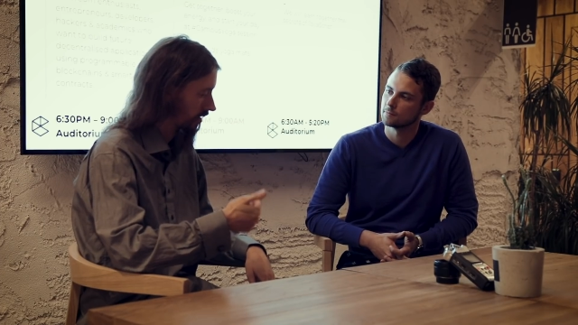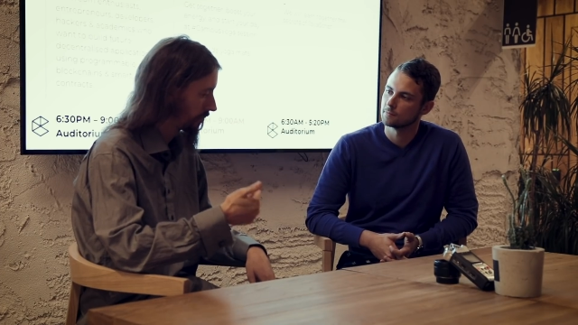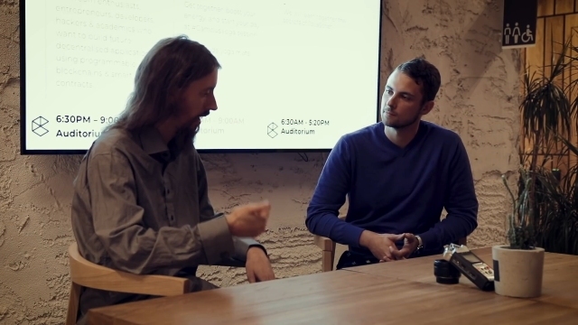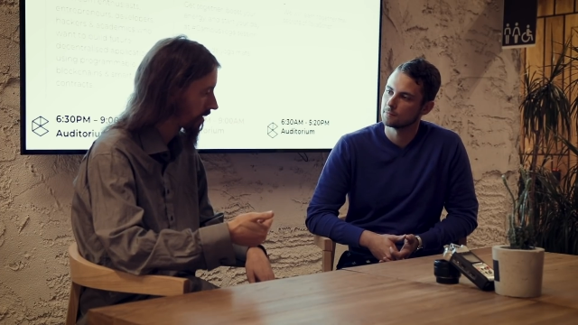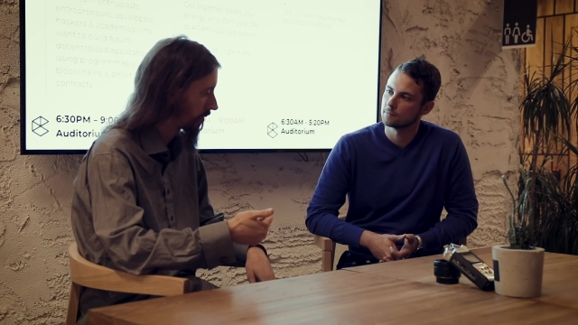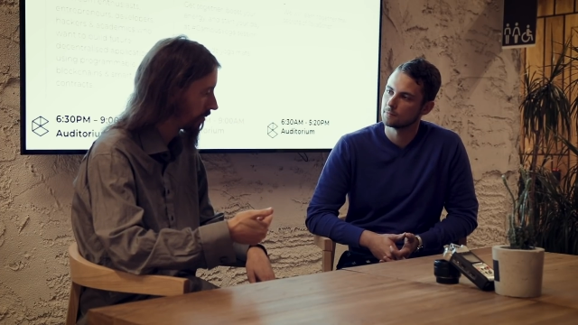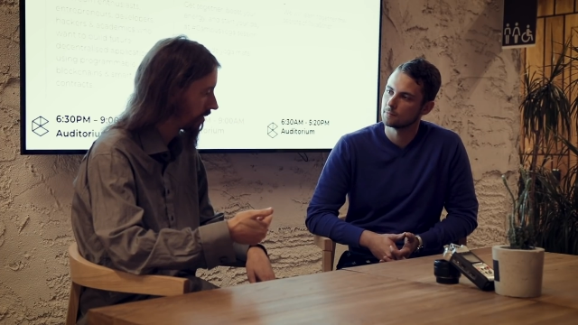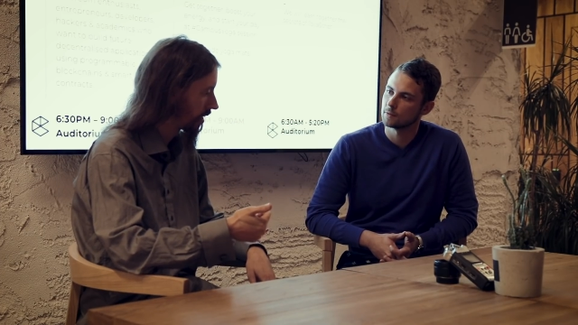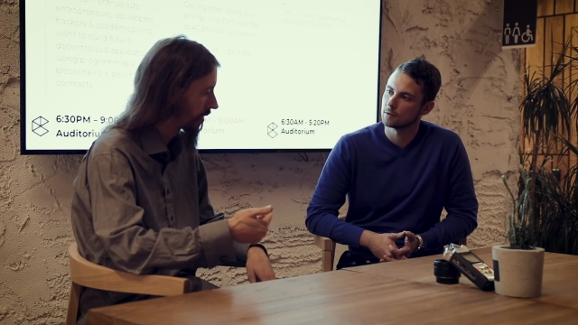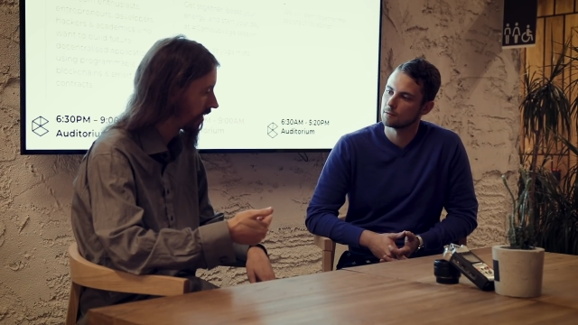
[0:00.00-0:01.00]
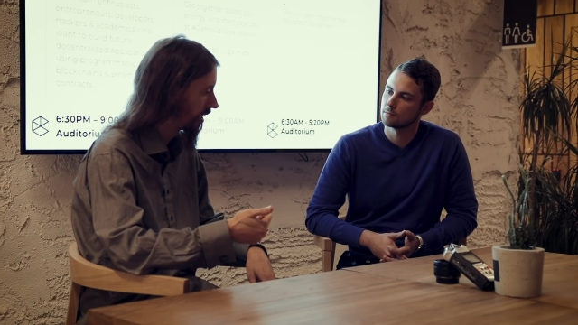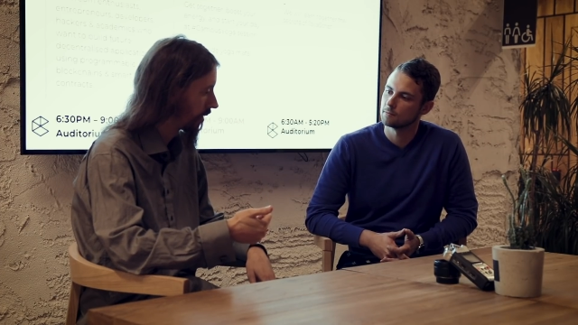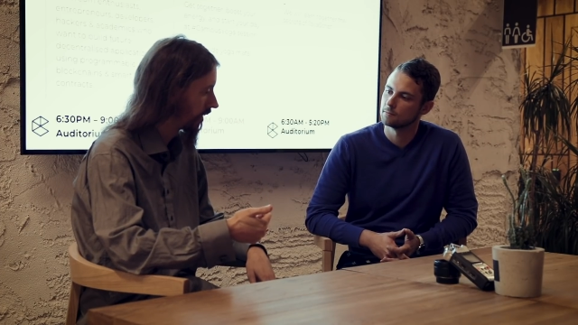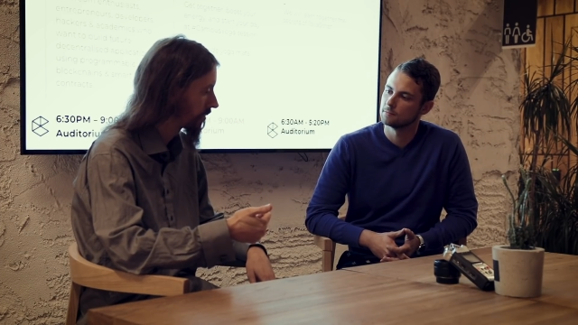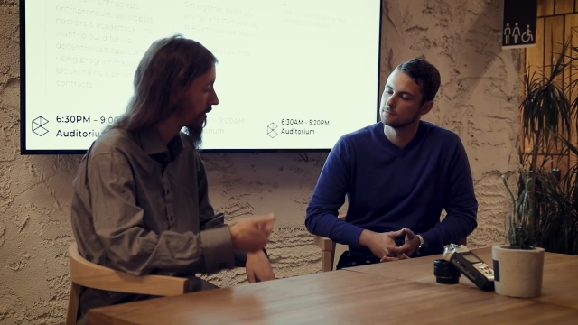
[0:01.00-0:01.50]
Speaker 1: compatible with the Ethereum
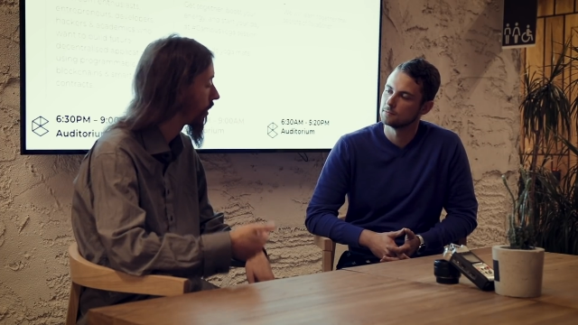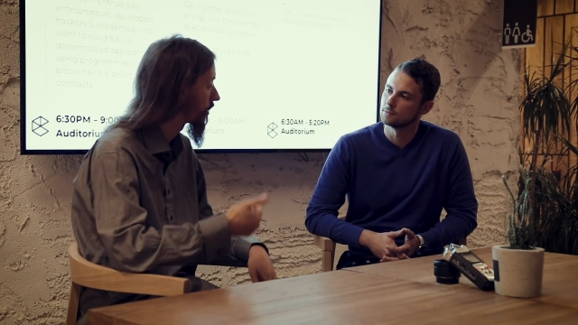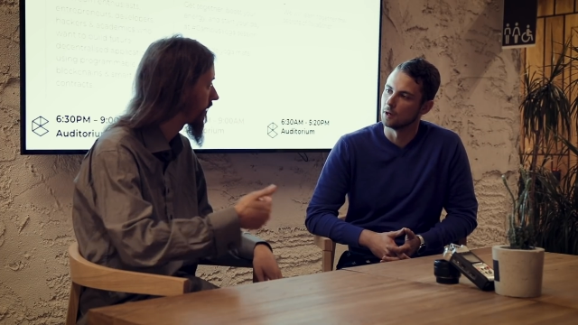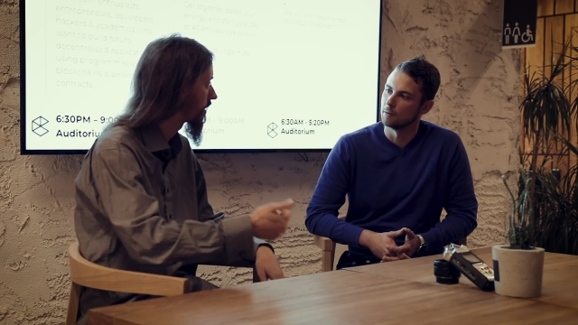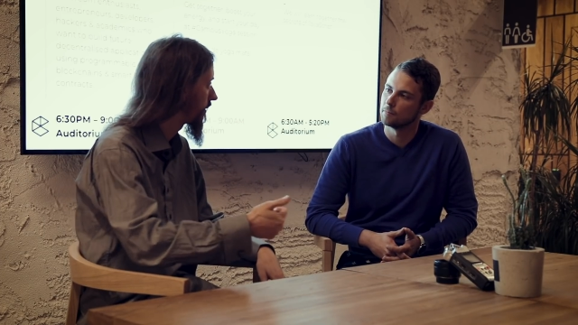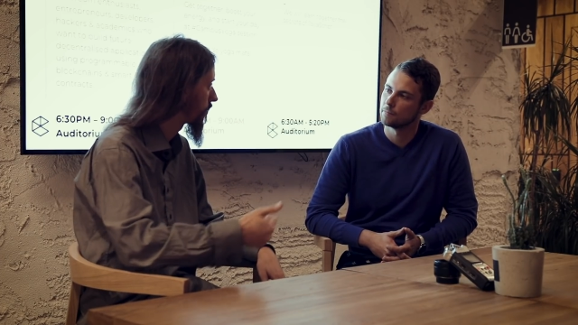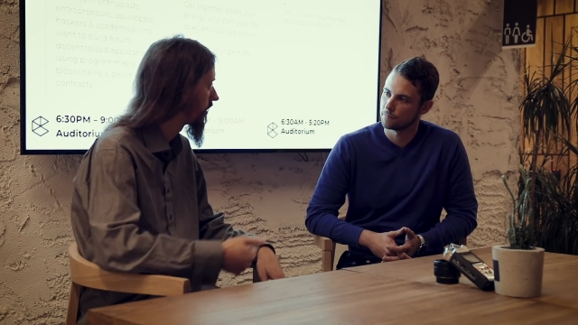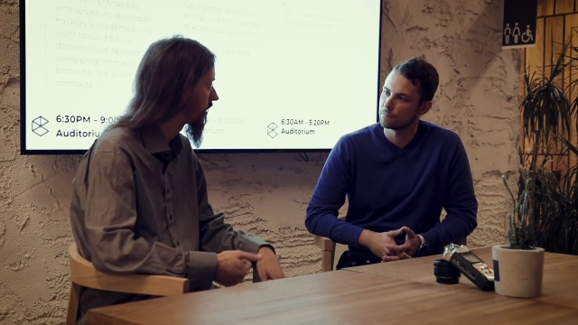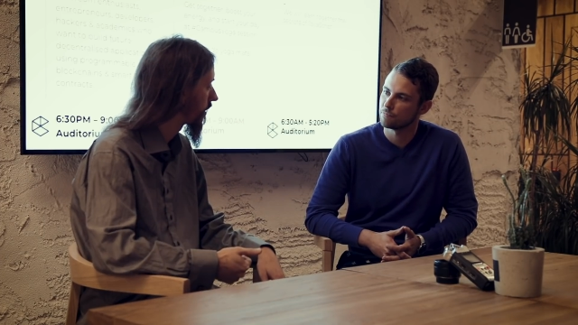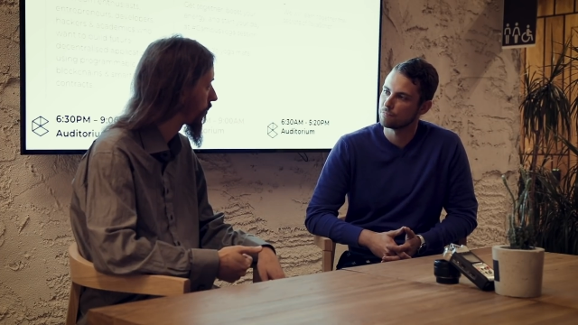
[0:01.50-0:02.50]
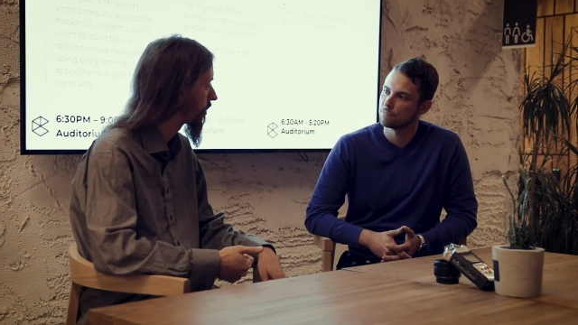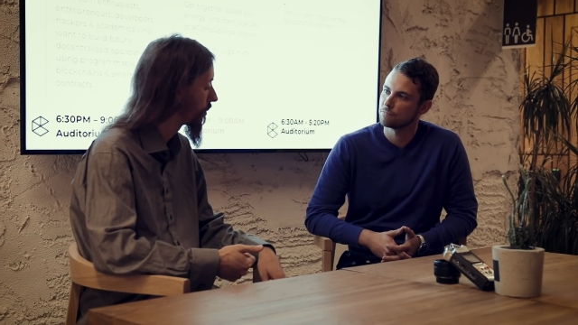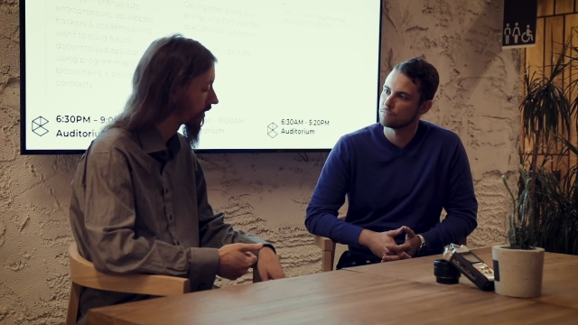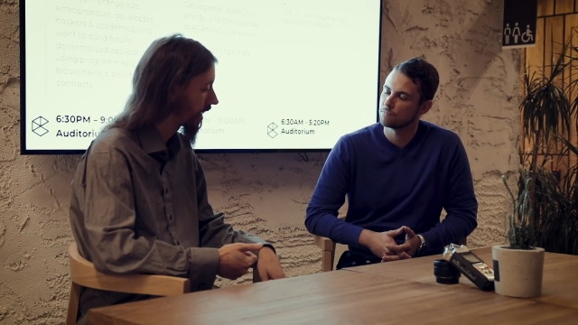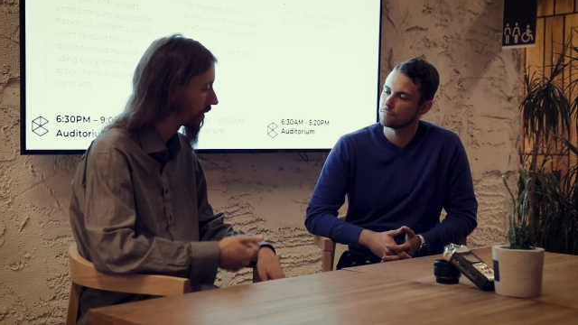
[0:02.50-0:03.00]
ones, but you also have yeah. to have ones that
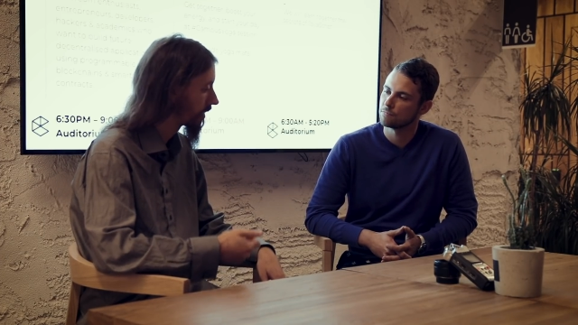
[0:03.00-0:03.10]
you want to have